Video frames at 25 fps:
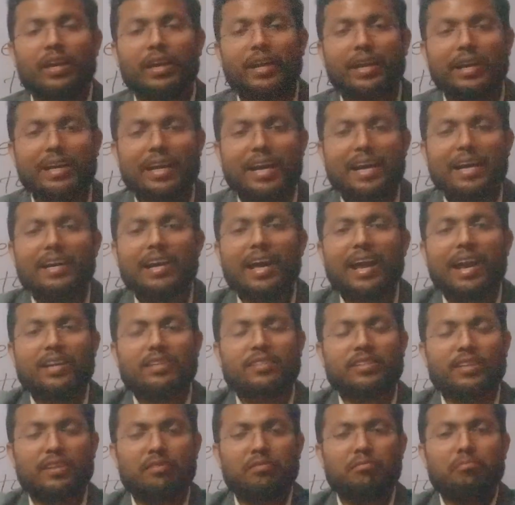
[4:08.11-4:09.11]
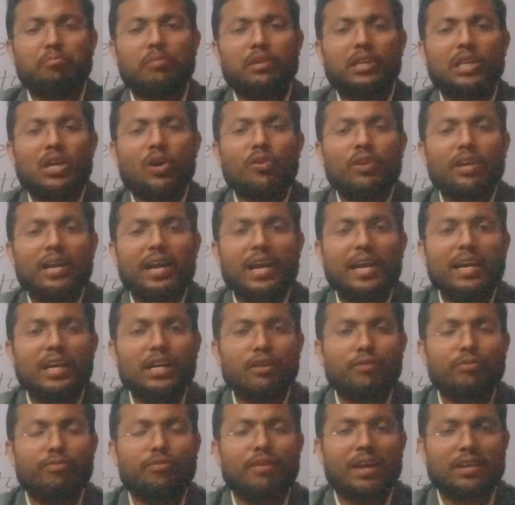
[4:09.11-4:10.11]
in any direction without any
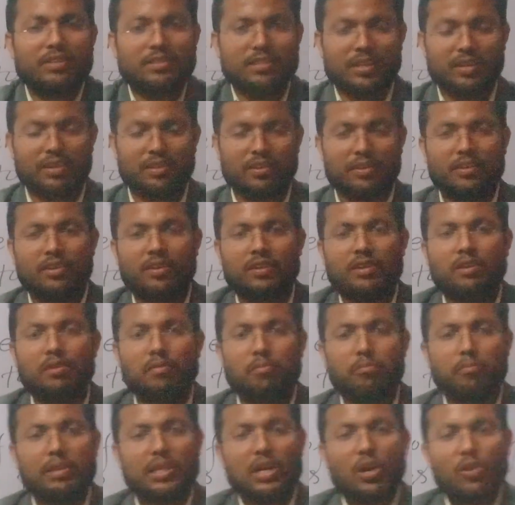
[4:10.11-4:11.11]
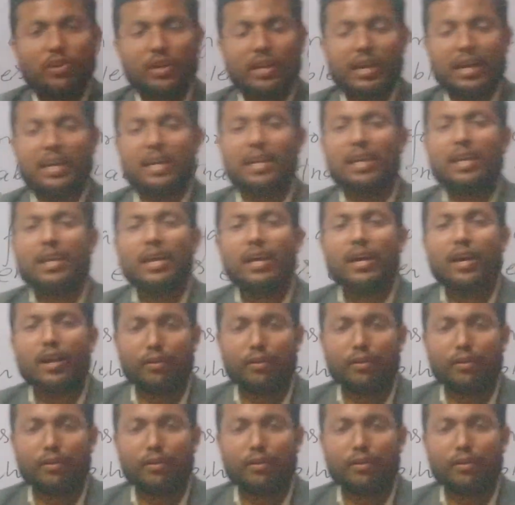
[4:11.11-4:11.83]
deflection, without any